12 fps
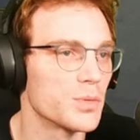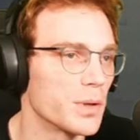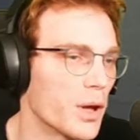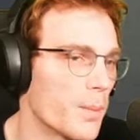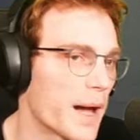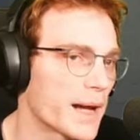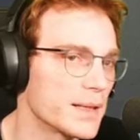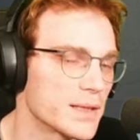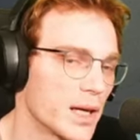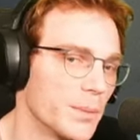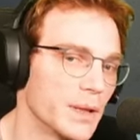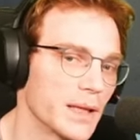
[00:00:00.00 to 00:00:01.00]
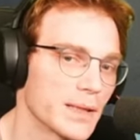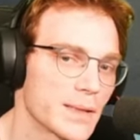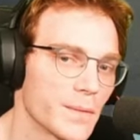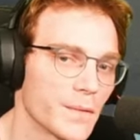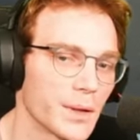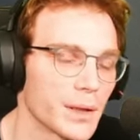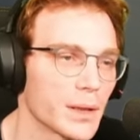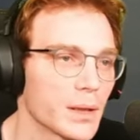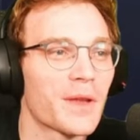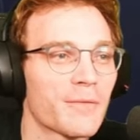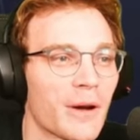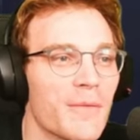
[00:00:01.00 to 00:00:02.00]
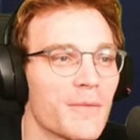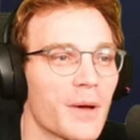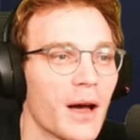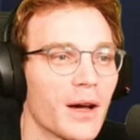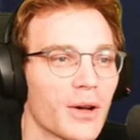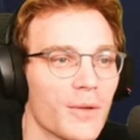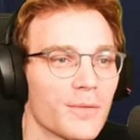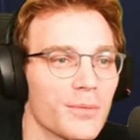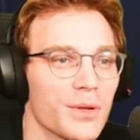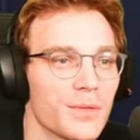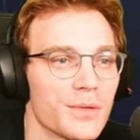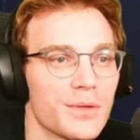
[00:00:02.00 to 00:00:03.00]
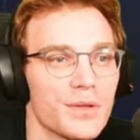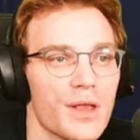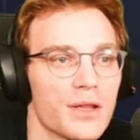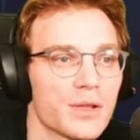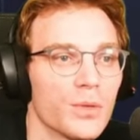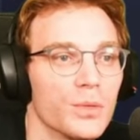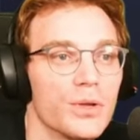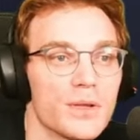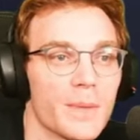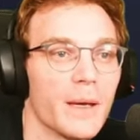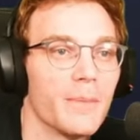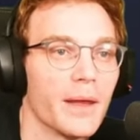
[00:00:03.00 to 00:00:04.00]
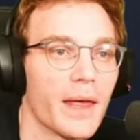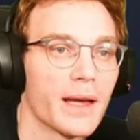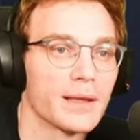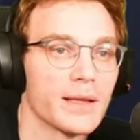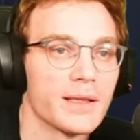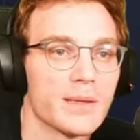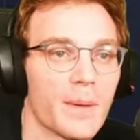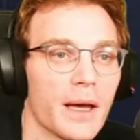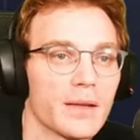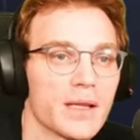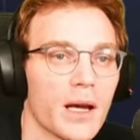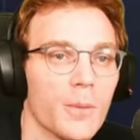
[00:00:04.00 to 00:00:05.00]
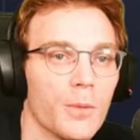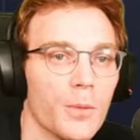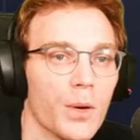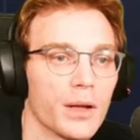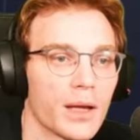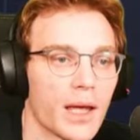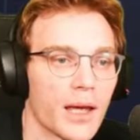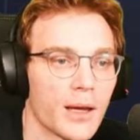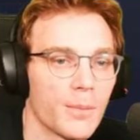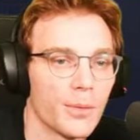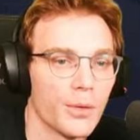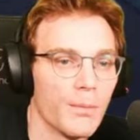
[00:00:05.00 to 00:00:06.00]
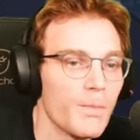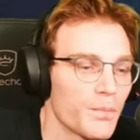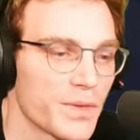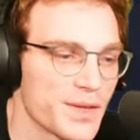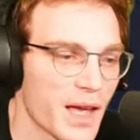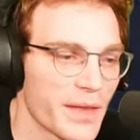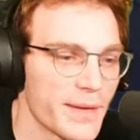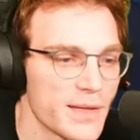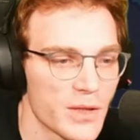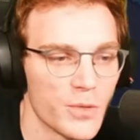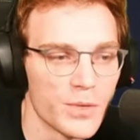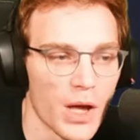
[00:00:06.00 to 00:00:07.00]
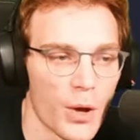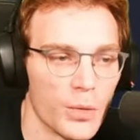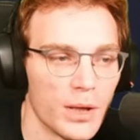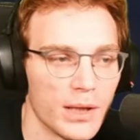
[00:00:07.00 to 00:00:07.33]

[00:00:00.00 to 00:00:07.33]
We go back in time and get something. A found article from the school newspaper. The headline's about a time we won kickball. Is that the school's only